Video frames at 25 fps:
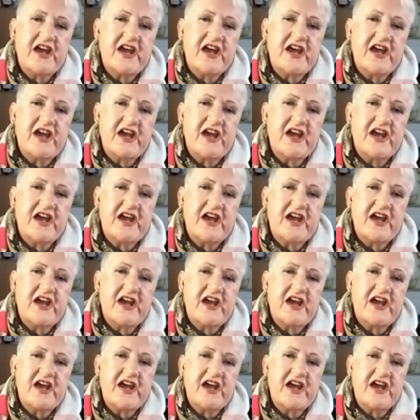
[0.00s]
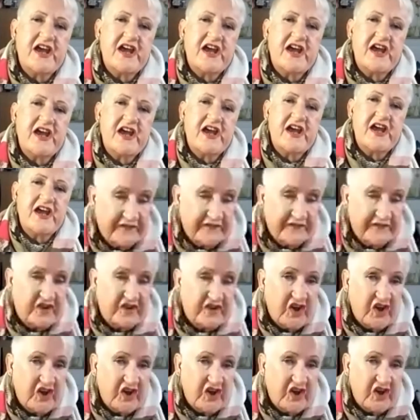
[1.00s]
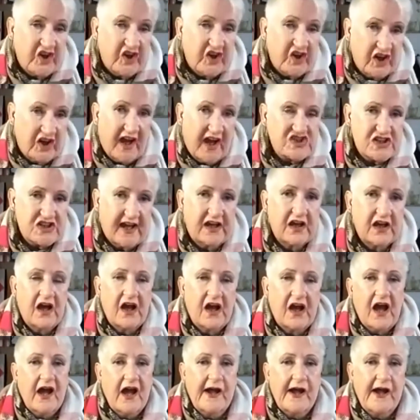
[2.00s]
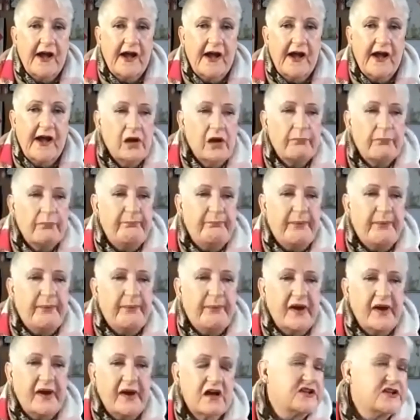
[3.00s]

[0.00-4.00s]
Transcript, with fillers: Um, if I'd had my choice, that's probably what I would have done.